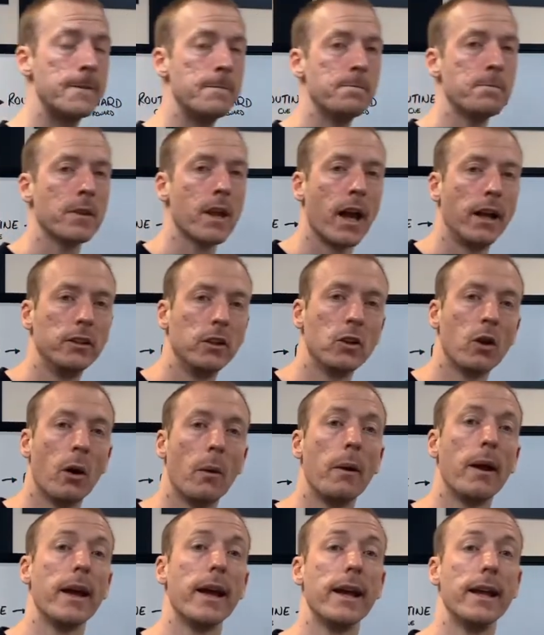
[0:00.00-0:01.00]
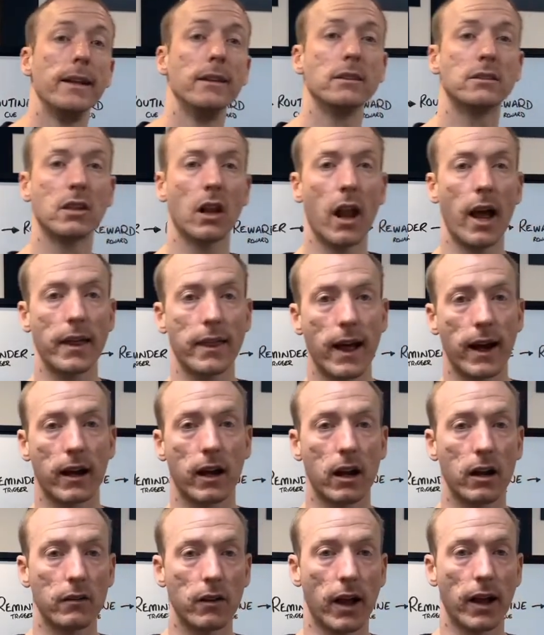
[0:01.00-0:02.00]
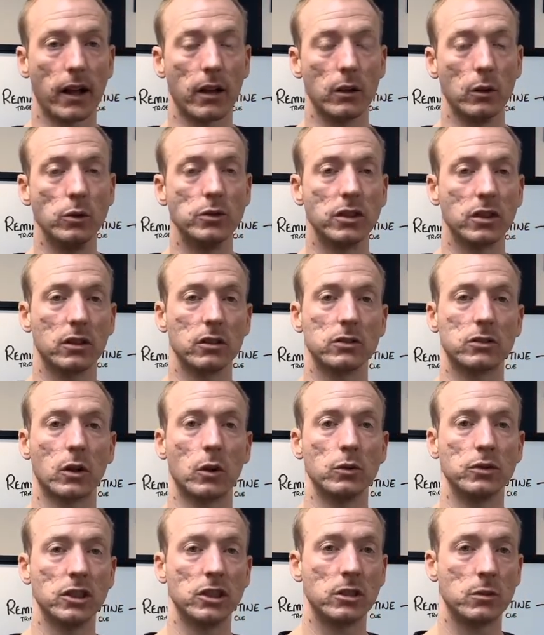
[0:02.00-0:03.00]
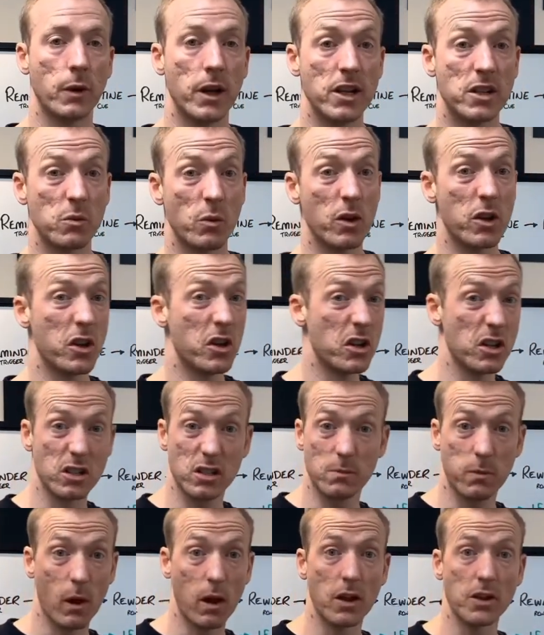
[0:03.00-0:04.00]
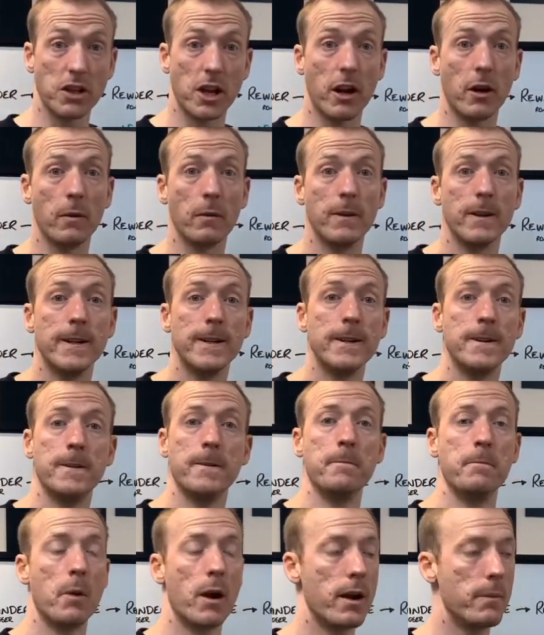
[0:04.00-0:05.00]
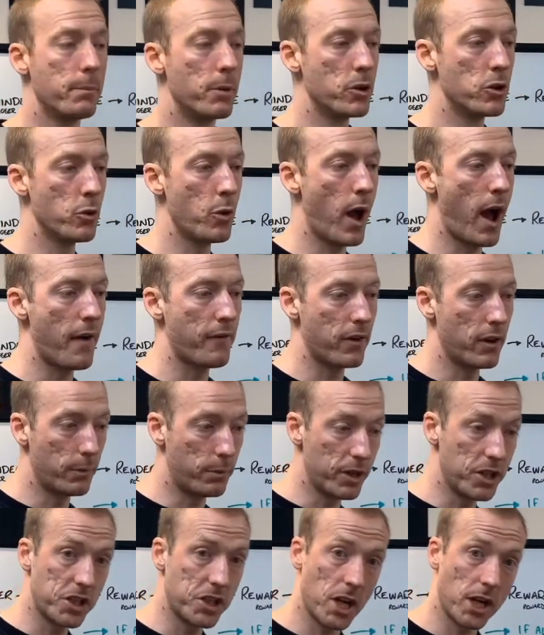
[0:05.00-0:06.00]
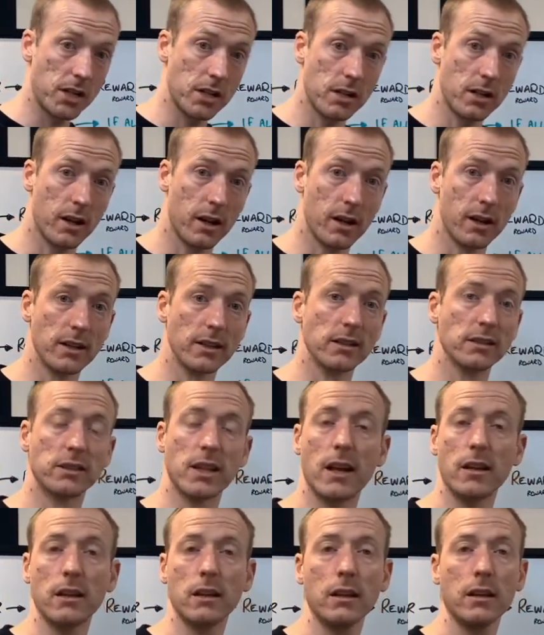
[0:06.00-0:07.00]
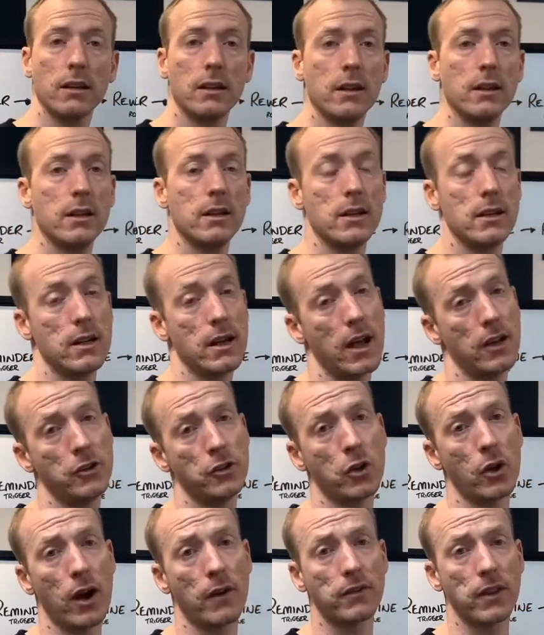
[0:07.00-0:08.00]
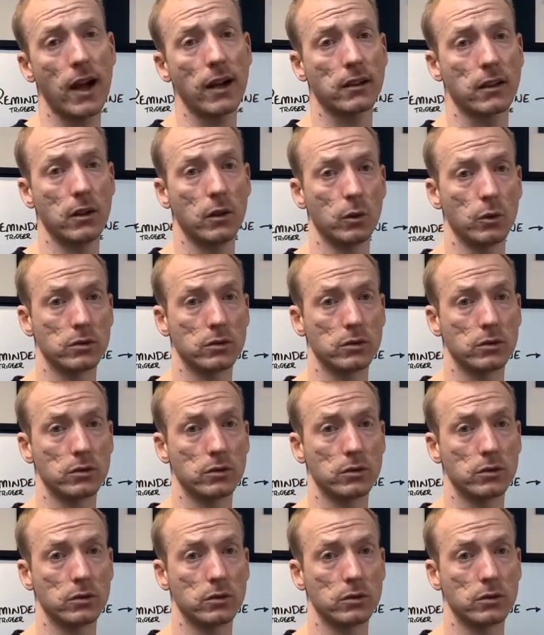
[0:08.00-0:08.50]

and you're not into like that kind of like losing control situation where you just splurge out, right? But you have an appreciation and understanding, and you don't have to act in it all the